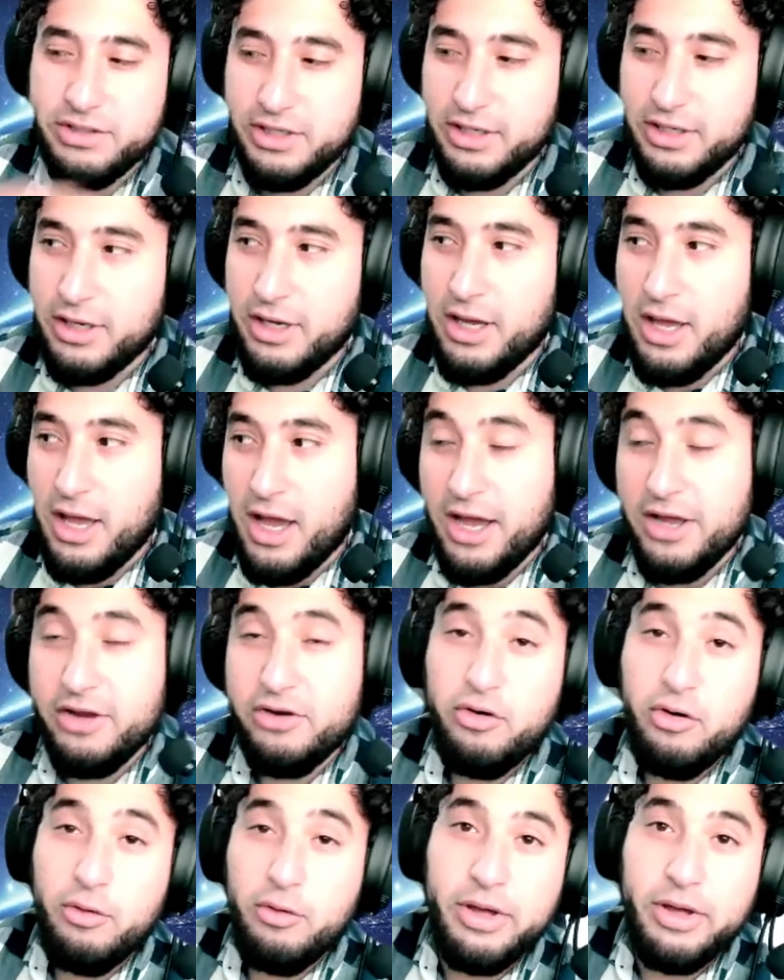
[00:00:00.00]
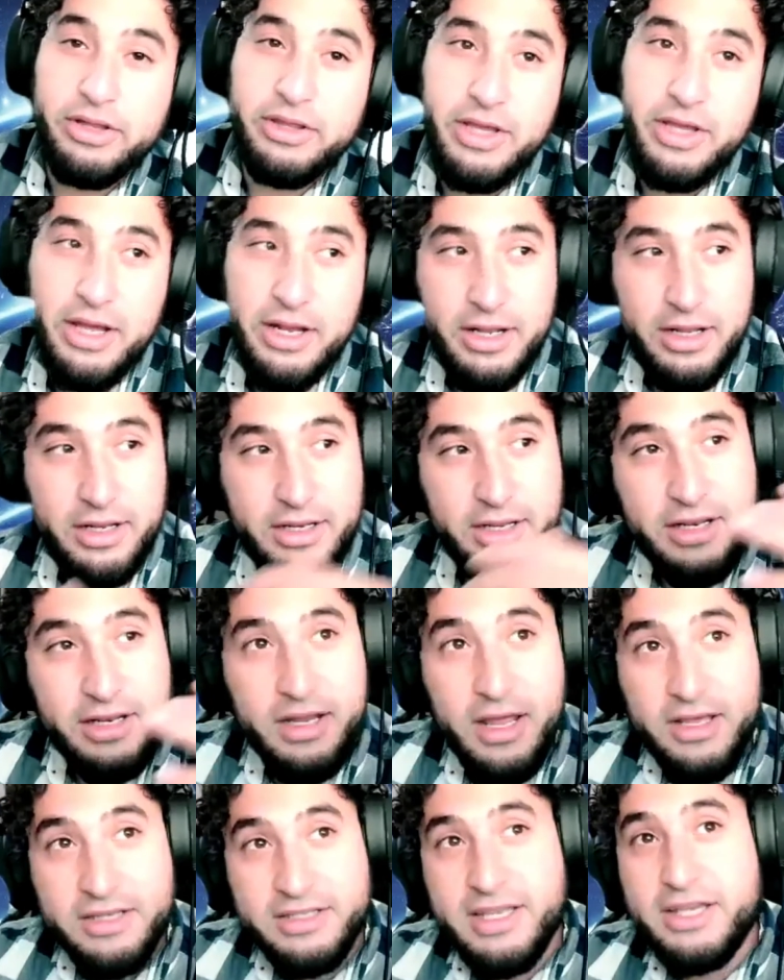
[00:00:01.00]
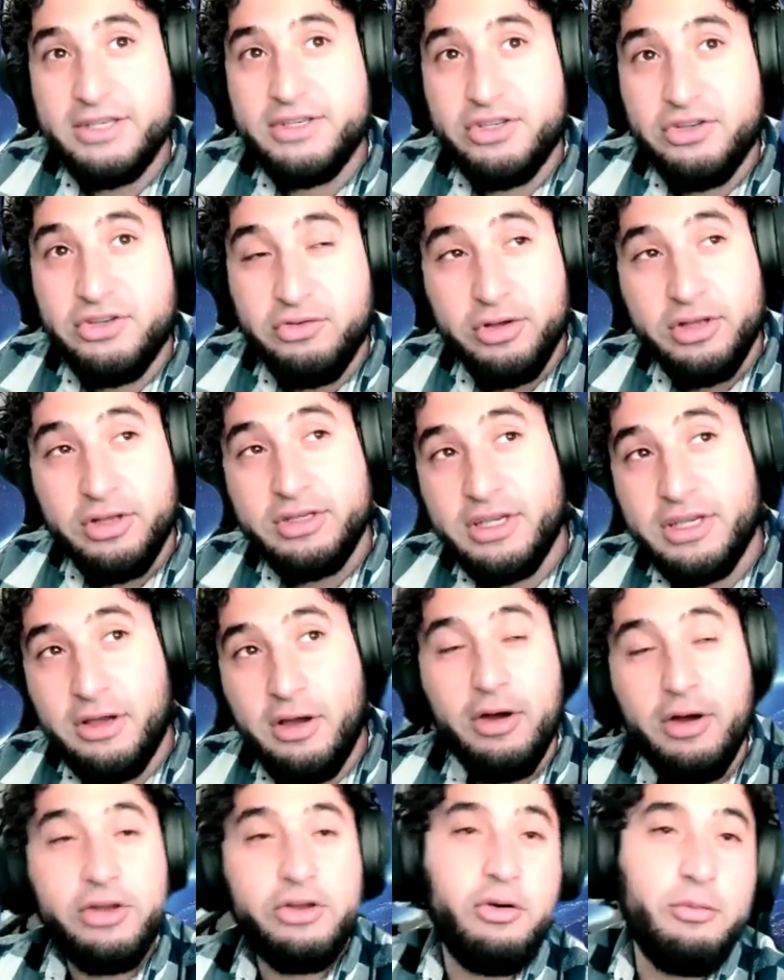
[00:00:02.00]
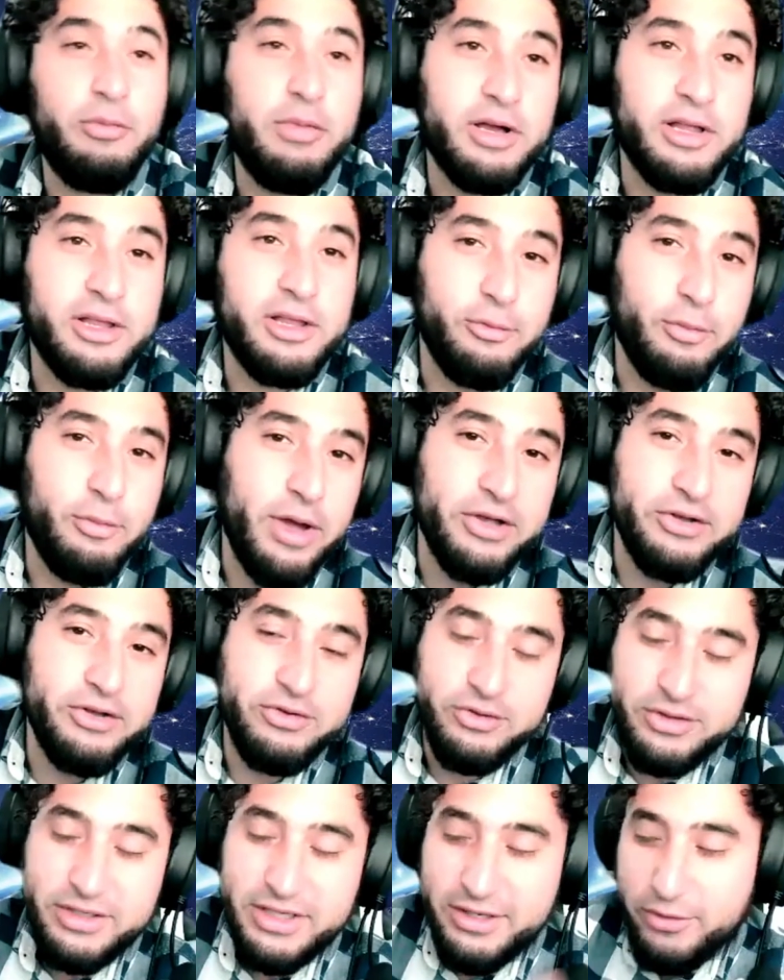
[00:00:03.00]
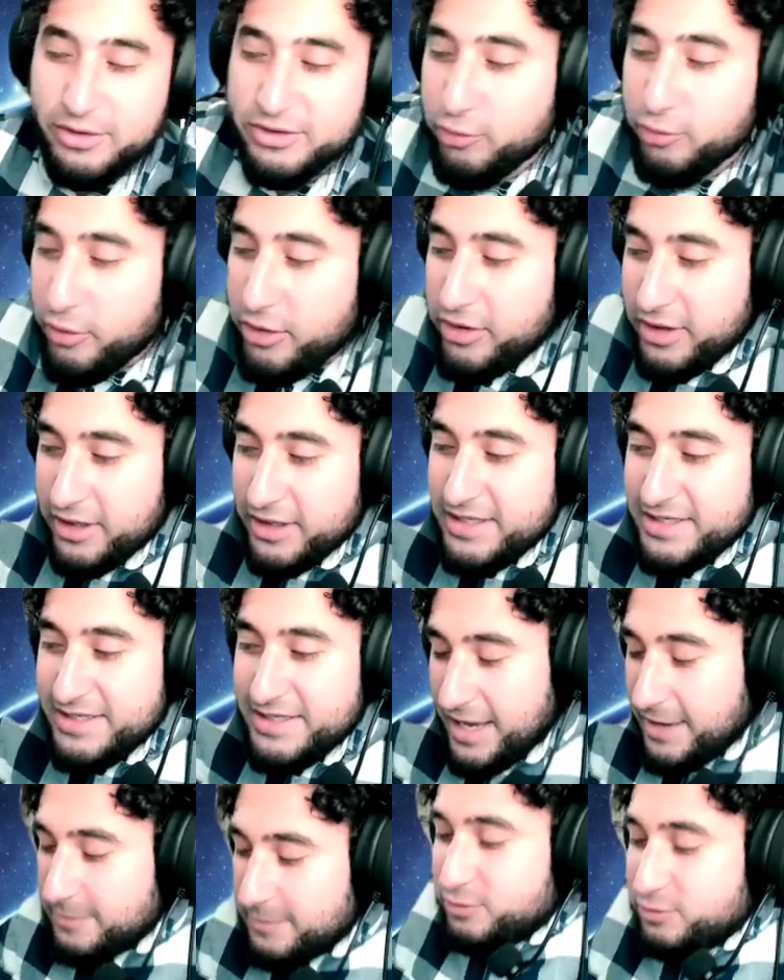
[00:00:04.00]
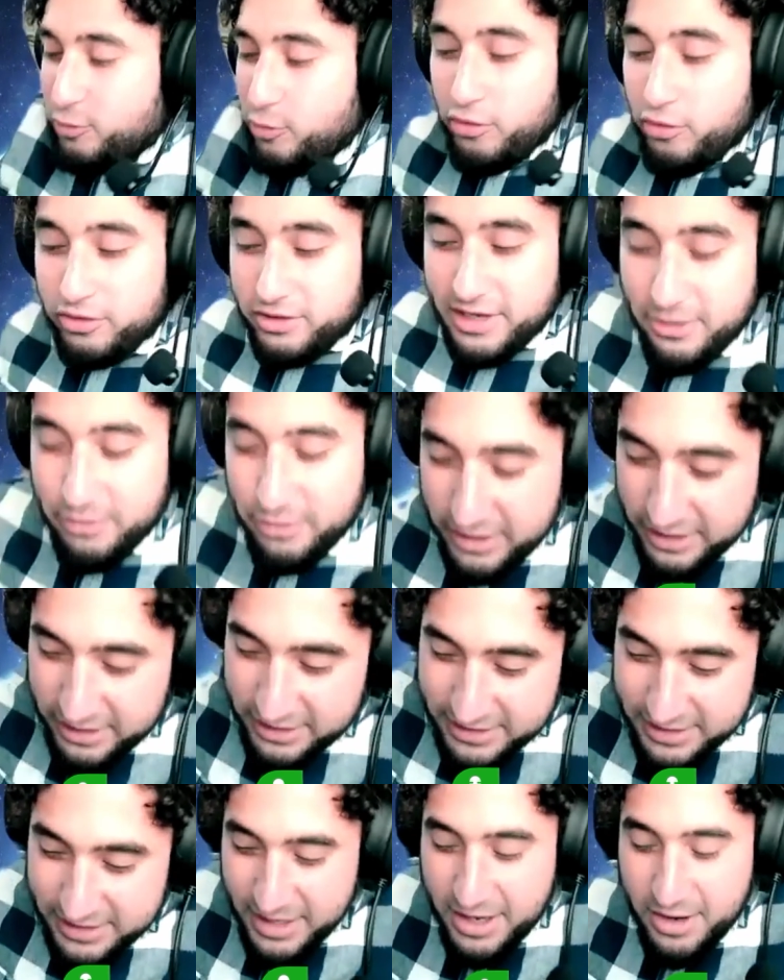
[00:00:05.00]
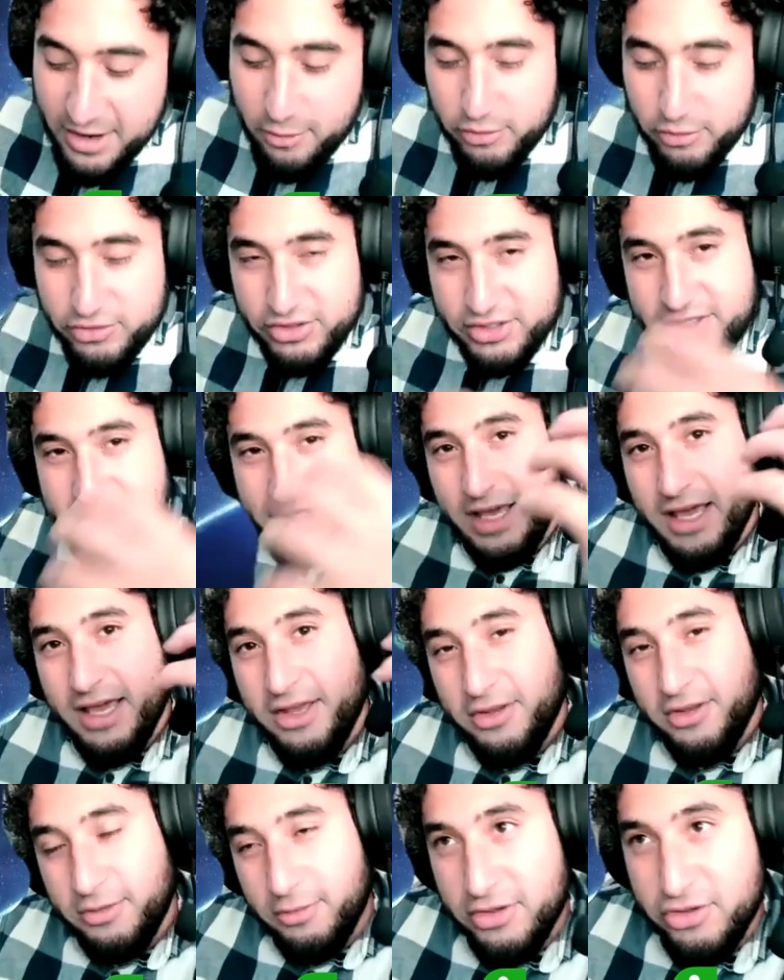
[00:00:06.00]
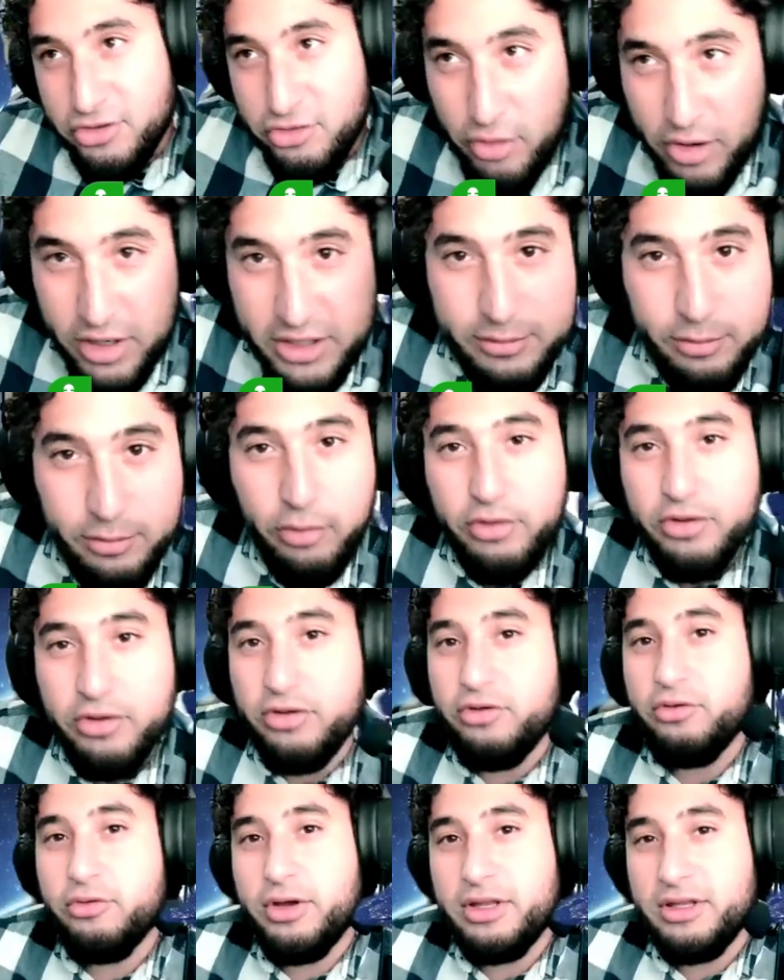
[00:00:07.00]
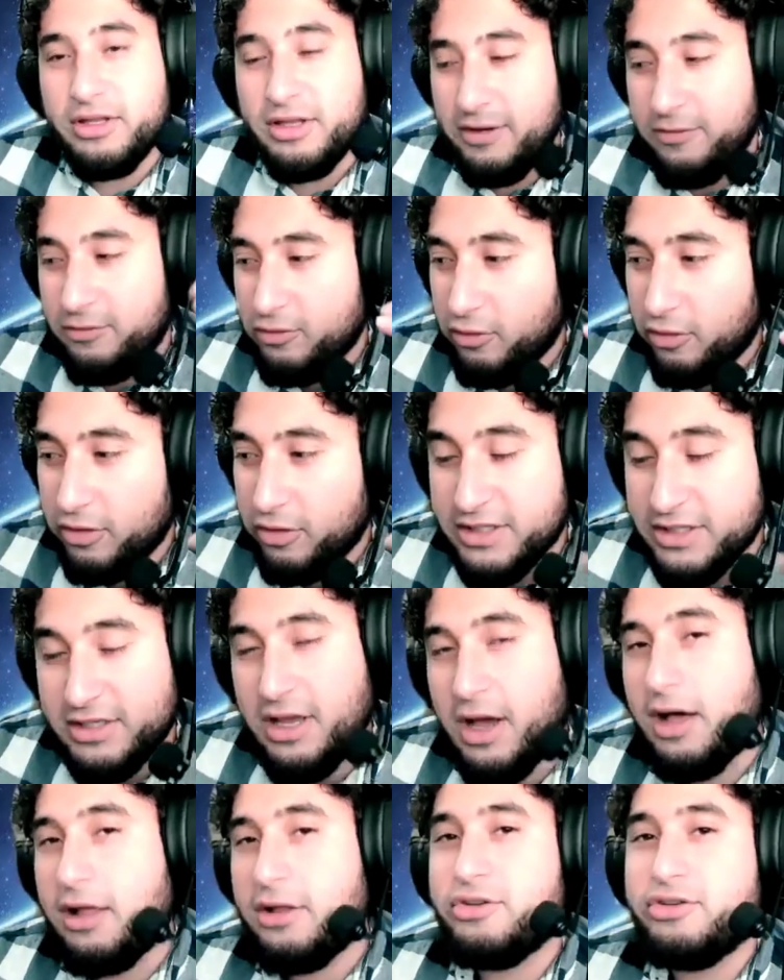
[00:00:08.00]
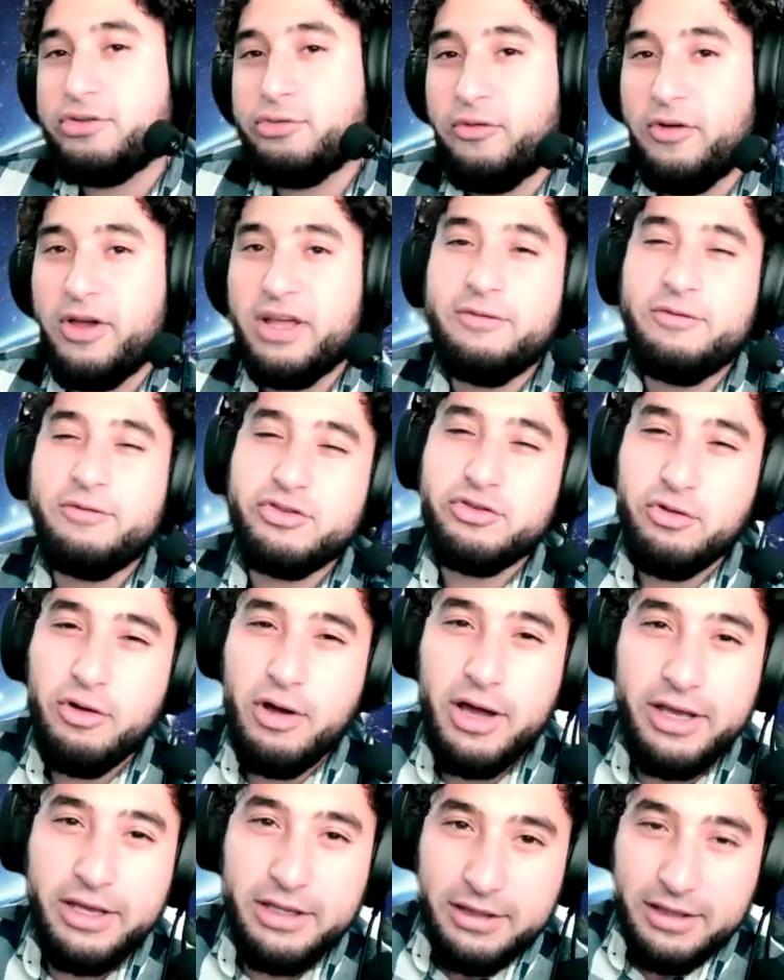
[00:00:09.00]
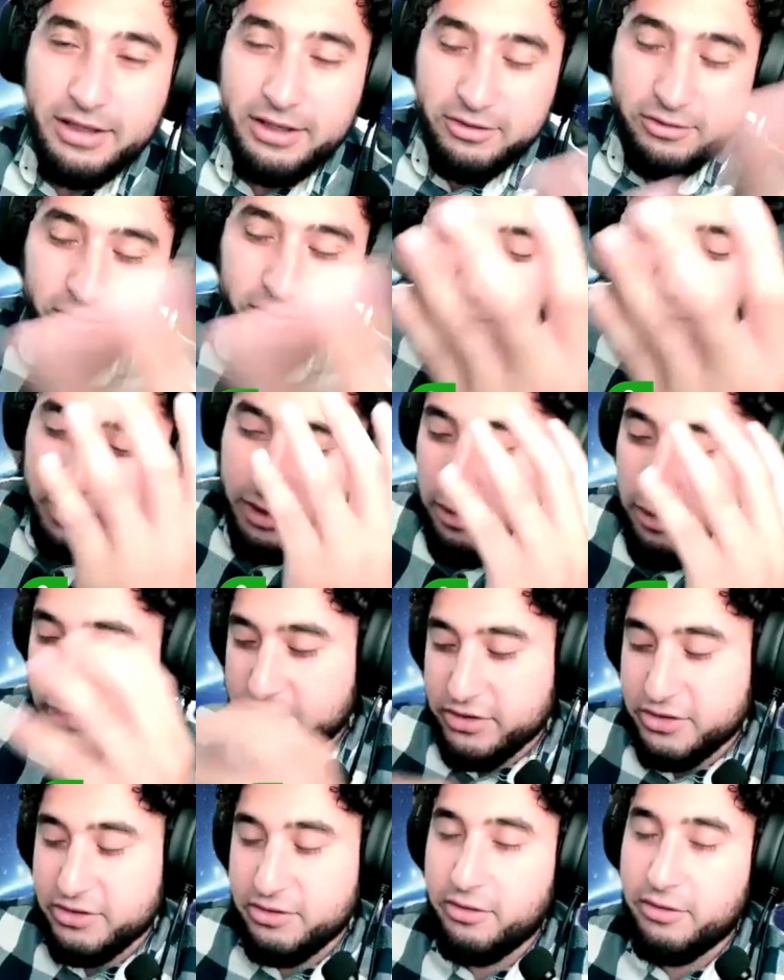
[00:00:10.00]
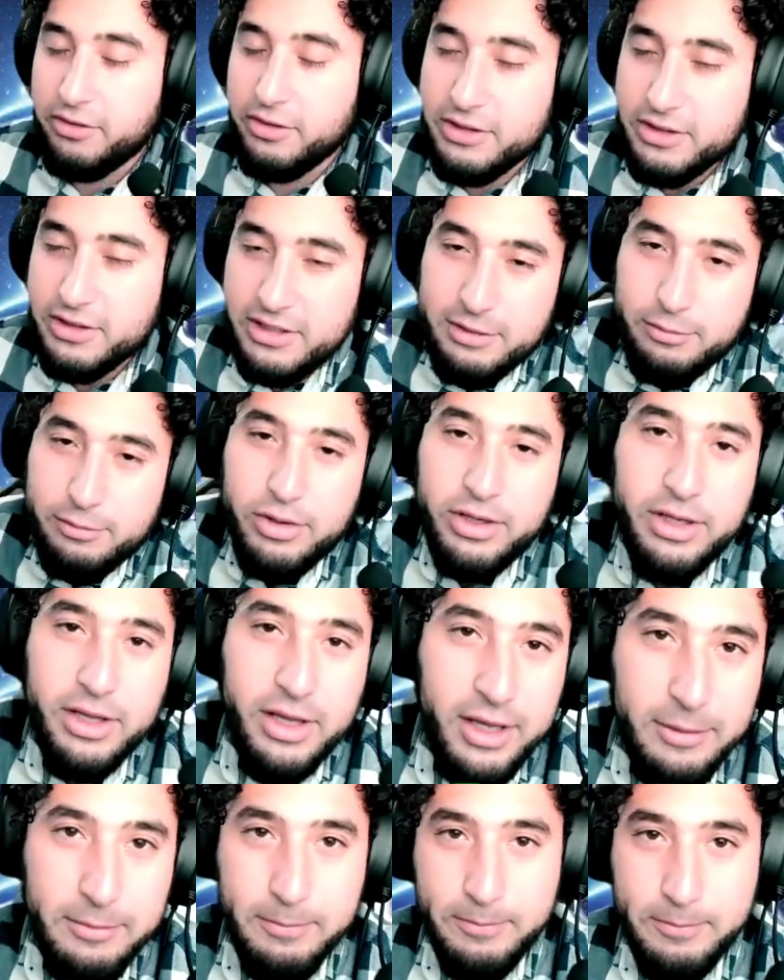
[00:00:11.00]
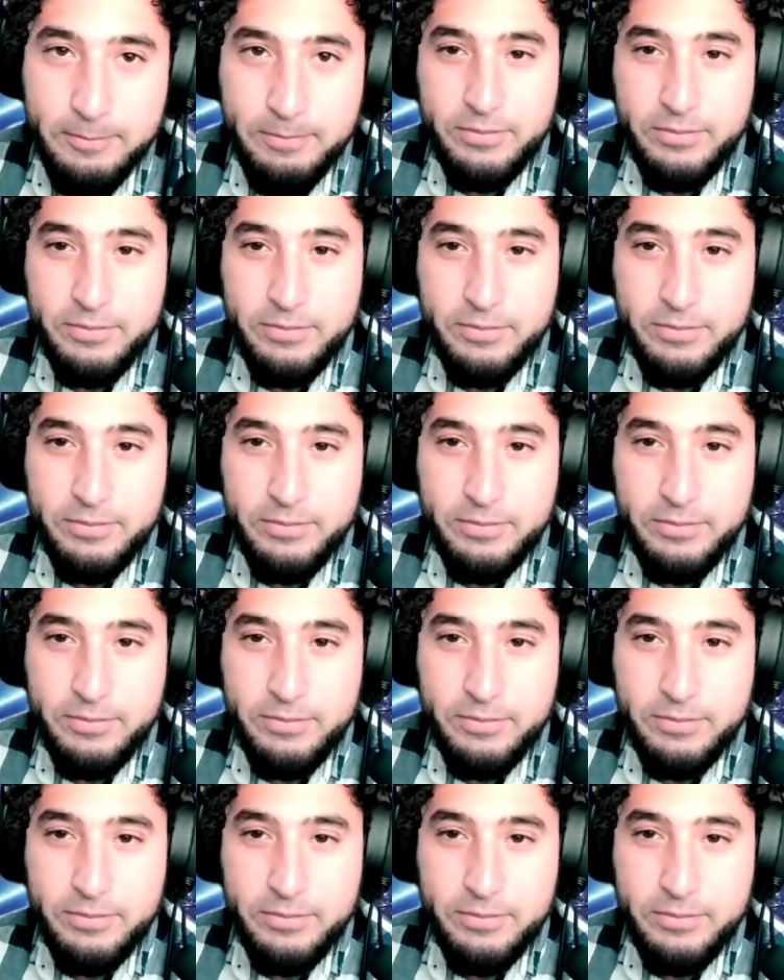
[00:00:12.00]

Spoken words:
like I know about that. And then Assassin's Creed is like, oh, I know about Cleopatra. It's like it's weird how these games work nowadays, where it just can transport you and give you all this knowledge without even trying. Like you like, oh, I just know all this because I played a game.